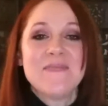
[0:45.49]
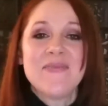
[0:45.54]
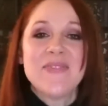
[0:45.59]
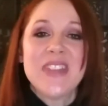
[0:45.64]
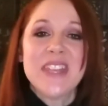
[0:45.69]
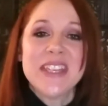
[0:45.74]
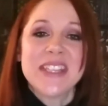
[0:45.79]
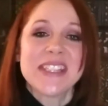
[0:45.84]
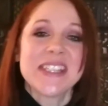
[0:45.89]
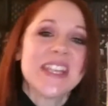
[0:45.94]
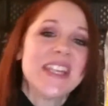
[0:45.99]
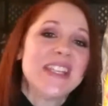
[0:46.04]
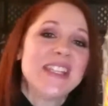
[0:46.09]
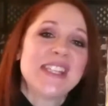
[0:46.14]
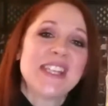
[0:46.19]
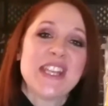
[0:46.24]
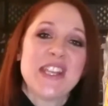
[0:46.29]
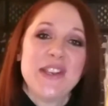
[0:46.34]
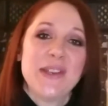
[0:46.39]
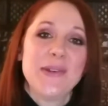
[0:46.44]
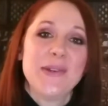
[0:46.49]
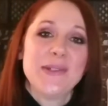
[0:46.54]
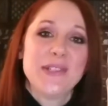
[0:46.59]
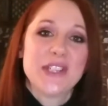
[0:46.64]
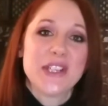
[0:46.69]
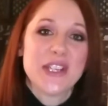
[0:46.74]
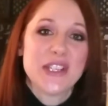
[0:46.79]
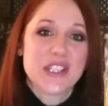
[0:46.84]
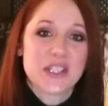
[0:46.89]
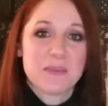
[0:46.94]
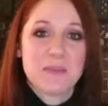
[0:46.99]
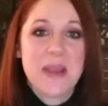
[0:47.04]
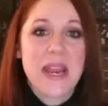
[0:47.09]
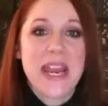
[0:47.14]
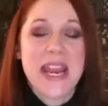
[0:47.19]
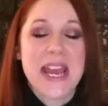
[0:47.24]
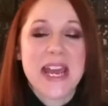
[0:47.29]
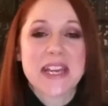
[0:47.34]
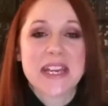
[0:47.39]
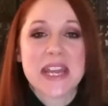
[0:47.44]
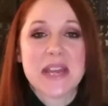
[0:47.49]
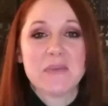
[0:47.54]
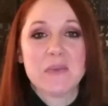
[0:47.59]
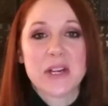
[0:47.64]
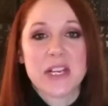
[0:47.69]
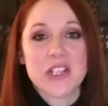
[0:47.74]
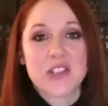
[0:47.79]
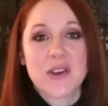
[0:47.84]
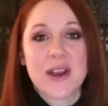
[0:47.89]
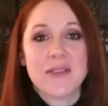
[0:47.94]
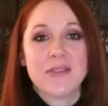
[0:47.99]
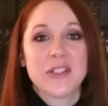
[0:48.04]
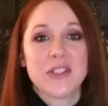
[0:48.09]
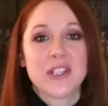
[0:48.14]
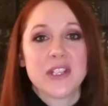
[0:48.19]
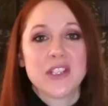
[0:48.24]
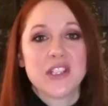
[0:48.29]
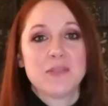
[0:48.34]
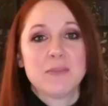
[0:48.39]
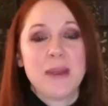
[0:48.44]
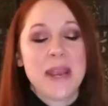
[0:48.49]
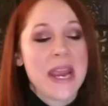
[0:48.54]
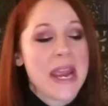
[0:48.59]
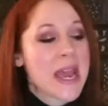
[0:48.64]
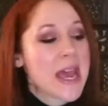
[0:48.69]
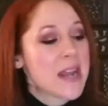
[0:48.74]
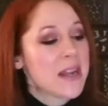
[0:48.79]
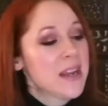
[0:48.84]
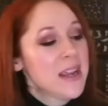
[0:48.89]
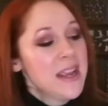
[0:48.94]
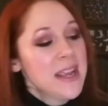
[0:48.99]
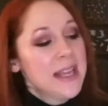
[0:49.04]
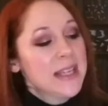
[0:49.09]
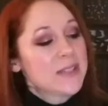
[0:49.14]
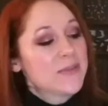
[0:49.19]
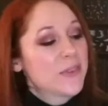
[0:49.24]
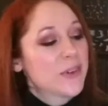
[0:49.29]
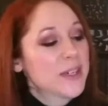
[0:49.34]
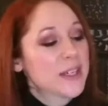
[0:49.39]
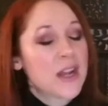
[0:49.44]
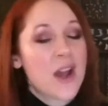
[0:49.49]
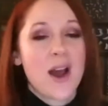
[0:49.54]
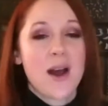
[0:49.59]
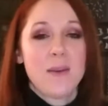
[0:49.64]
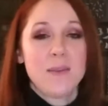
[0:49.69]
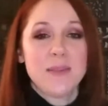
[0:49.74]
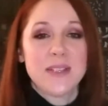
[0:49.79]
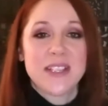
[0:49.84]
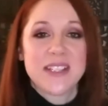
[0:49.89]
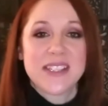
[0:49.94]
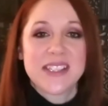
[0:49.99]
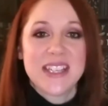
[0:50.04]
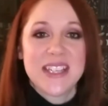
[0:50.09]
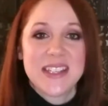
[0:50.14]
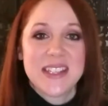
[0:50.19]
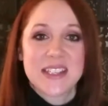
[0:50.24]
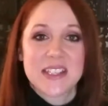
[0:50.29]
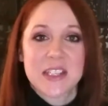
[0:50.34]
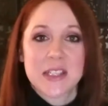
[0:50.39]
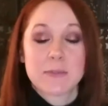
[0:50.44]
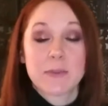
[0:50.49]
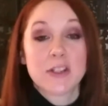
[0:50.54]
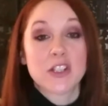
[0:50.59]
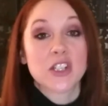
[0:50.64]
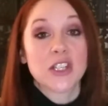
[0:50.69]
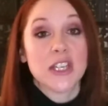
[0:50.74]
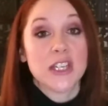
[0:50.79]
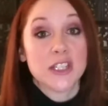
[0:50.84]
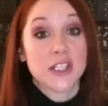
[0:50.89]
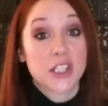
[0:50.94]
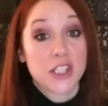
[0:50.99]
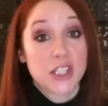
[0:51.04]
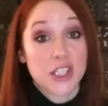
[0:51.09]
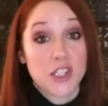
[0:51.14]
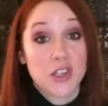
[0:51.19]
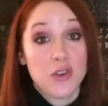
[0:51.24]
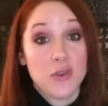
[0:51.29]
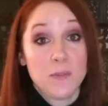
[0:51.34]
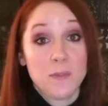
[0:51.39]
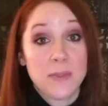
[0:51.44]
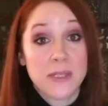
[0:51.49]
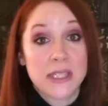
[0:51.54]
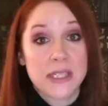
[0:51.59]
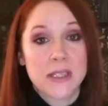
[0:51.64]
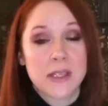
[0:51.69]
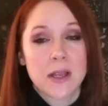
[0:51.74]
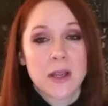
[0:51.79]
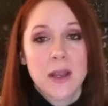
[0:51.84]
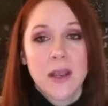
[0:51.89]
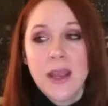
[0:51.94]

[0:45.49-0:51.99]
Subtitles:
This is huge in Japan, and when I traveled to Japan, it's very common to see this, especially in soups.